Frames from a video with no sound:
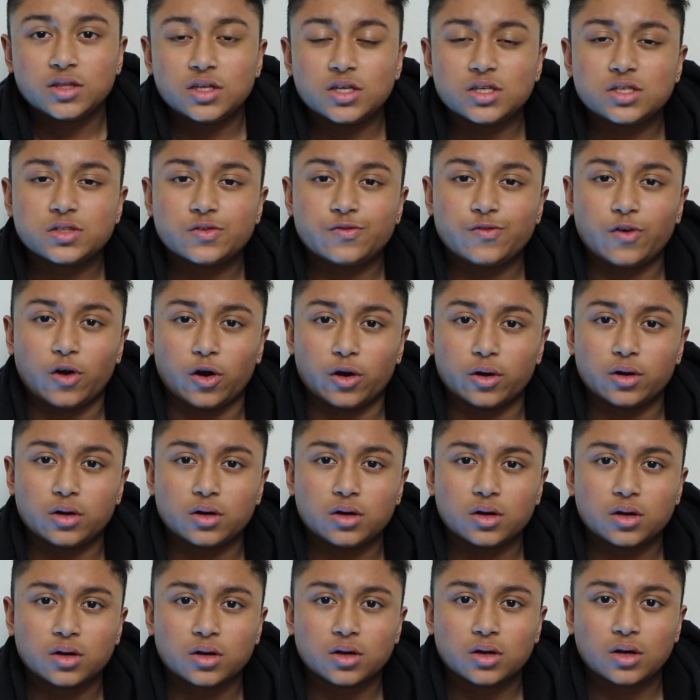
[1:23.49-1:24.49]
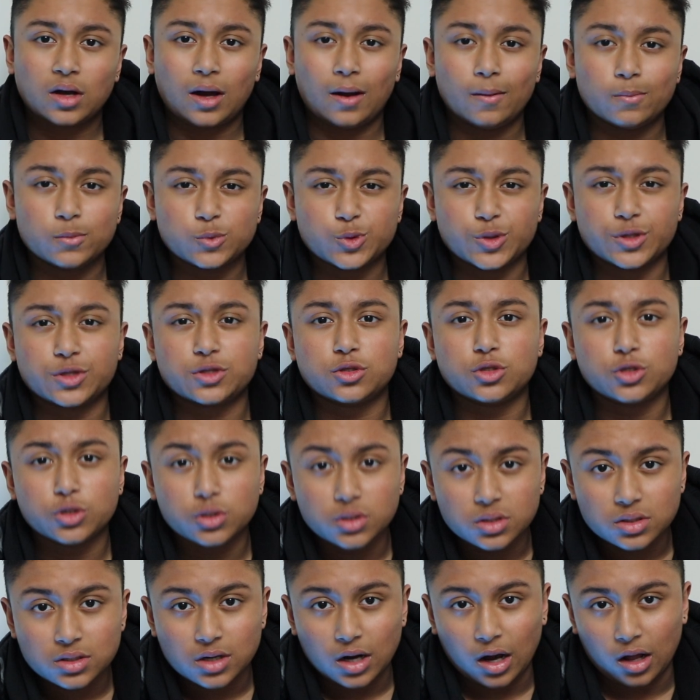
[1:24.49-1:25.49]
This phone comes with
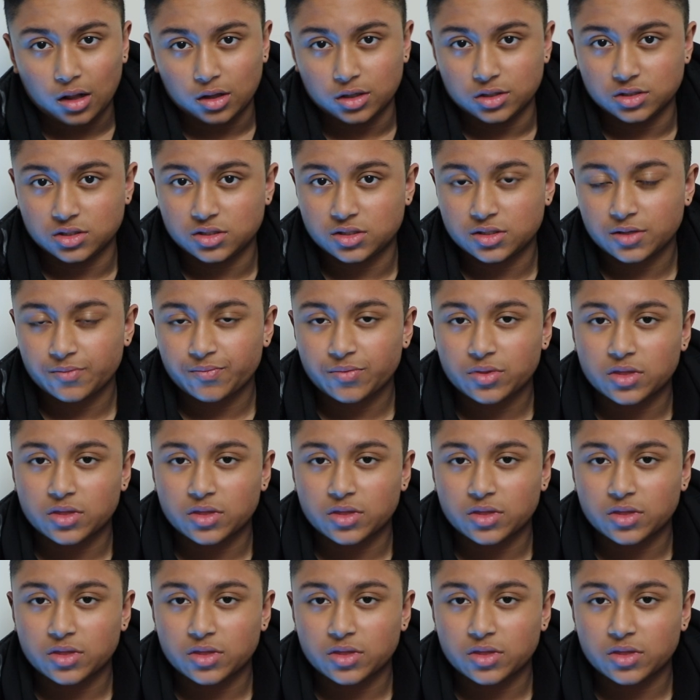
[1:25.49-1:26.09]
two colors,